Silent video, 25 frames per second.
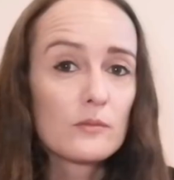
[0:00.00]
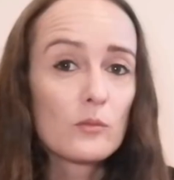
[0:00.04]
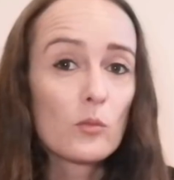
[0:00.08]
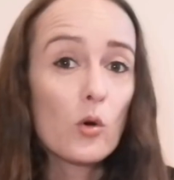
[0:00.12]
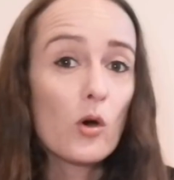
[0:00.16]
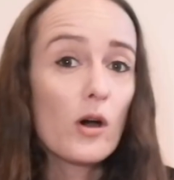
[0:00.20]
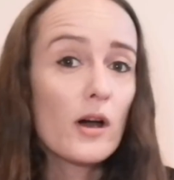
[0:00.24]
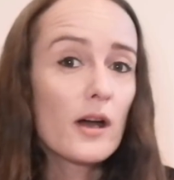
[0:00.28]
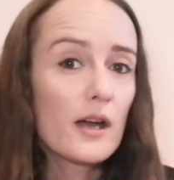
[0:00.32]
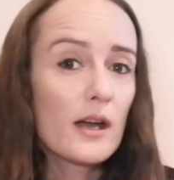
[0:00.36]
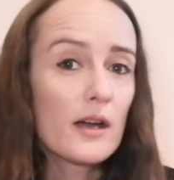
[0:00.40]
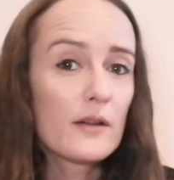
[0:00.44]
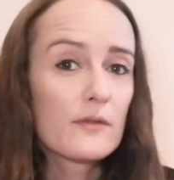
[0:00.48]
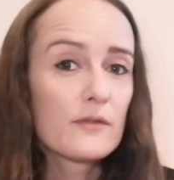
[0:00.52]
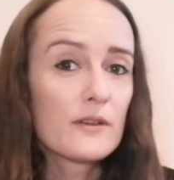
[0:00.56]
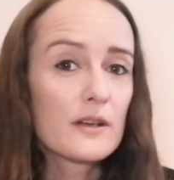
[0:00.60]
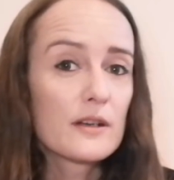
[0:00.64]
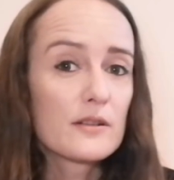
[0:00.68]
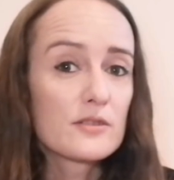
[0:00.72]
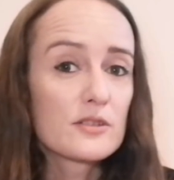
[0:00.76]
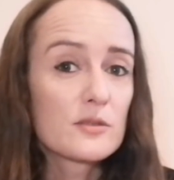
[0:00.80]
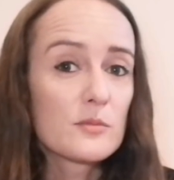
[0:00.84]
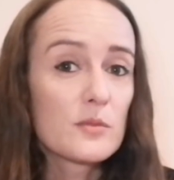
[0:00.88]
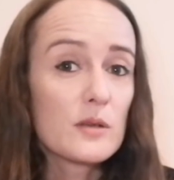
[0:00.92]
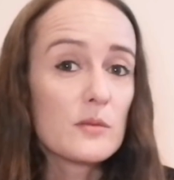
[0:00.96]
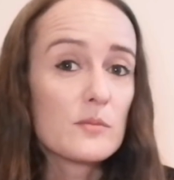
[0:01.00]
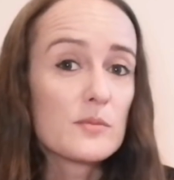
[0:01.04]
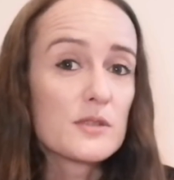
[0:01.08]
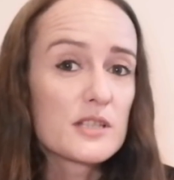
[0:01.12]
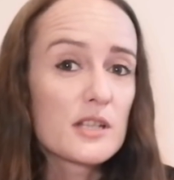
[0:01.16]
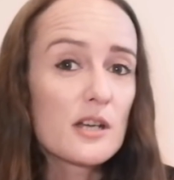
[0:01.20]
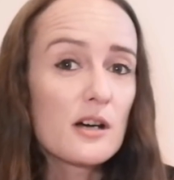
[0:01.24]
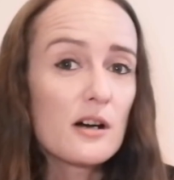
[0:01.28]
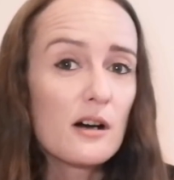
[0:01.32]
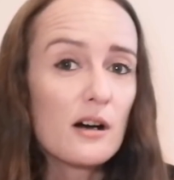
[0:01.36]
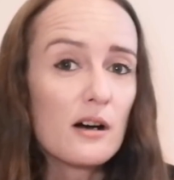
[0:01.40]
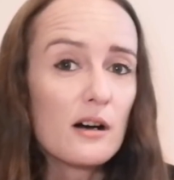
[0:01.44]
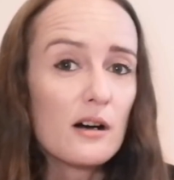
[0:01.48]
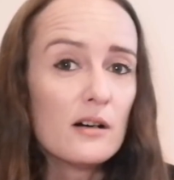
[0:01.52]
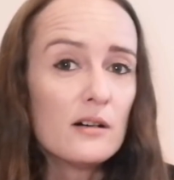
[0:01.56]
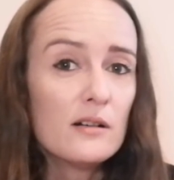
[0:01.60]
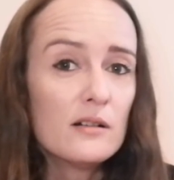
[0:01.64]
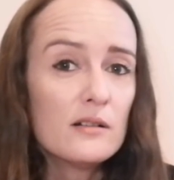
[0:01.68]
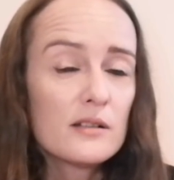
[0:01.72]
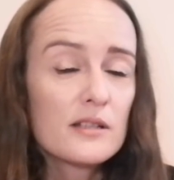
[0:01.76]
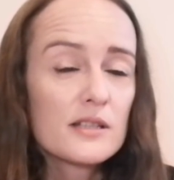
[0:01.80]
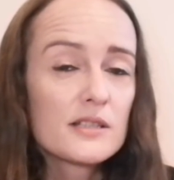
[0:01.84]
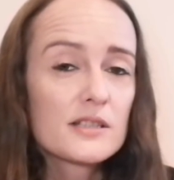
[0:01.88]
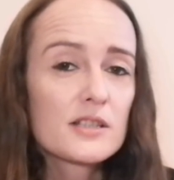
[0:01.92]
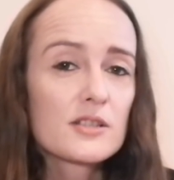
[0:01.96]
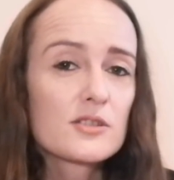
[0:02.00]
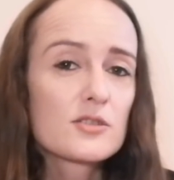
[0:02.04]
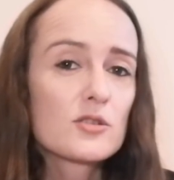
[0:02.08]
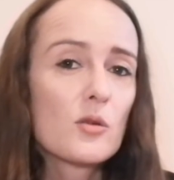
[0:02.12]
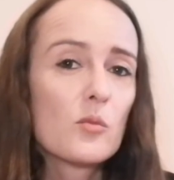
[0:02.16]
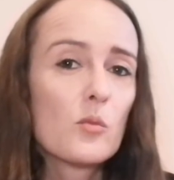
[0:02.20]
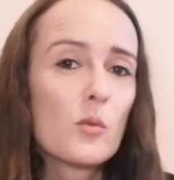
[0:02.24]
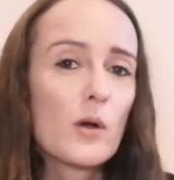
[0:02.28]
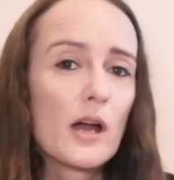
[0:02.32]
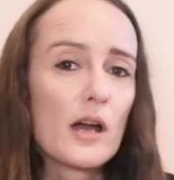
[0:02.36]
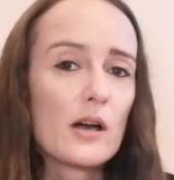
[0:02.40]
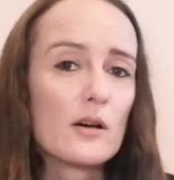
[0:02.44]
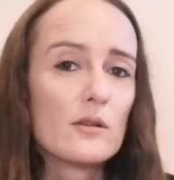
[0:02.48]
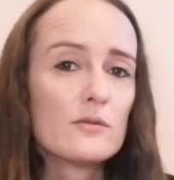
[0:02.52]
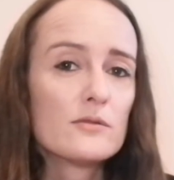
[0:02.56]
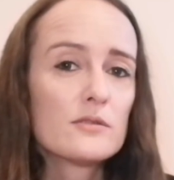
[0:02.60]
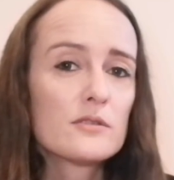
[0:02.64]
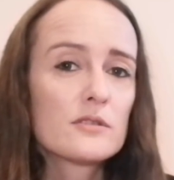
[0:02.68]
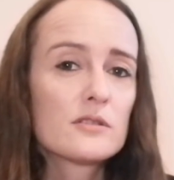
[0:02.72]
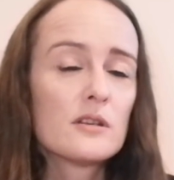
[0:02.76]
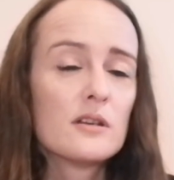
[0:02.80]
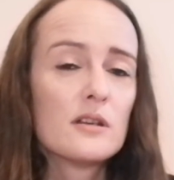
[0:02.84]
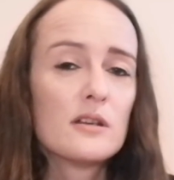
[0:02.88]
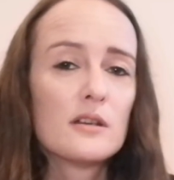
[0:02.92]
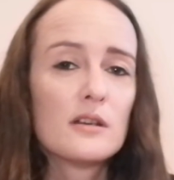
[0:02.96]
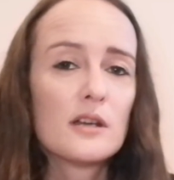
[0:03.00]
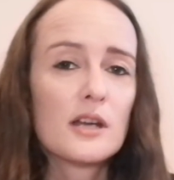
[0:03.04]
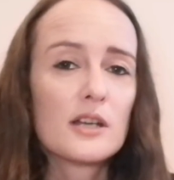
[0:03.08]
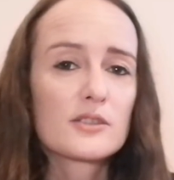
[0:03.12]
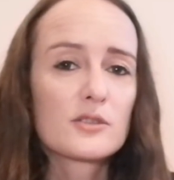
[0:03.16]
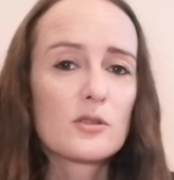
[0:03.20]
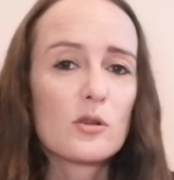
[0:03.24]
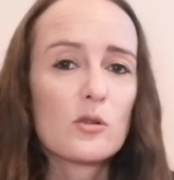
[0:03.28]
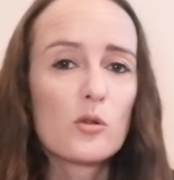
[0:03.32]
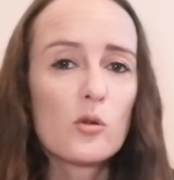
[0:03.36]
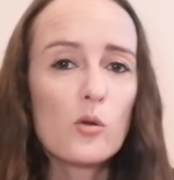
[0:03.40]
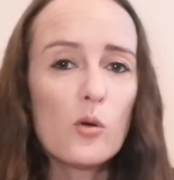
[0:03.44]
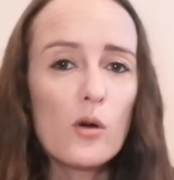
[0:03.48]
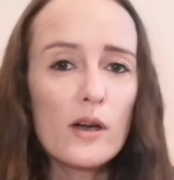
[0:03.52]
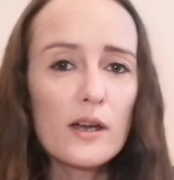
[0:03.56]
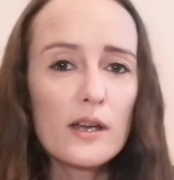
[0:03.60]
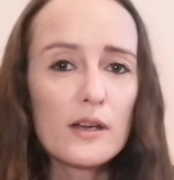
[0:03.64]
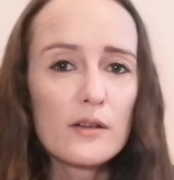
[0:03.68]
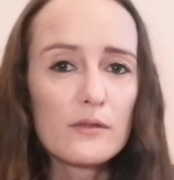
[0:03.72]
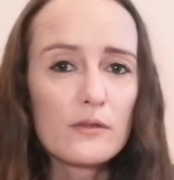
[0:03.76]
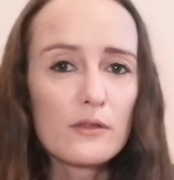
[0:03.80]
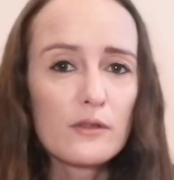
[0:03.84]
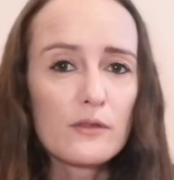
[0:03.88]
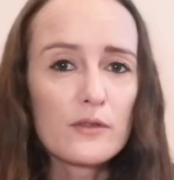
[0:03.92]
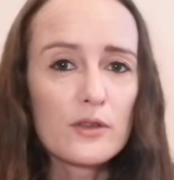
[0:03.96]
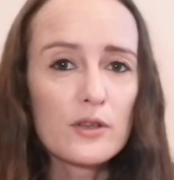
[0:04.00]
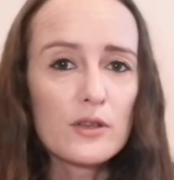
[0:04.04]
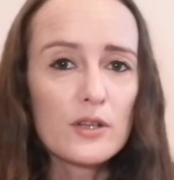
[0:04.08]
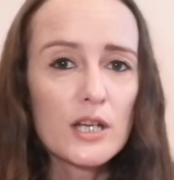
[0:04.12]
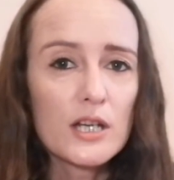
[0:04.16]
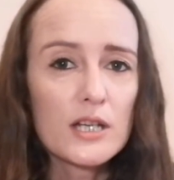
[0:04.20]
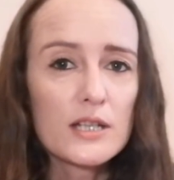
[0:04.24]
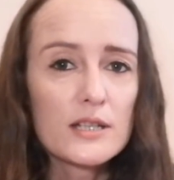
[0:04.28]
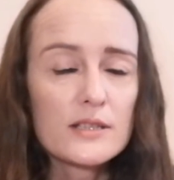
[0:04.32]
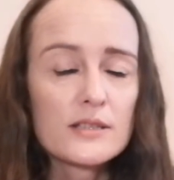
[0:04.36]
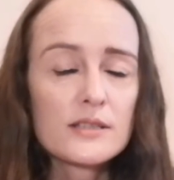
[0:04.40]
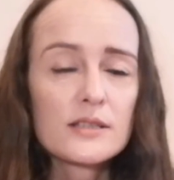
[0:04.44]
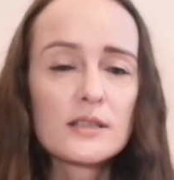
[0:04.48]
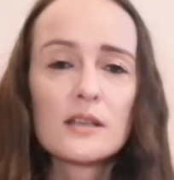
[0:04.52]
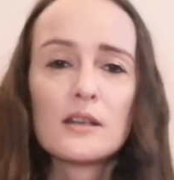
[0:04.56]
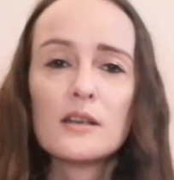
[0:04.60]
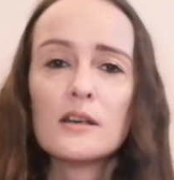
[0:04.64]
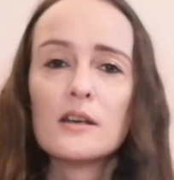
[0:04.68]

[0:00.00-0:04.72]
What I have found to be bizarre is that Don Wells has gone quiet for a few days.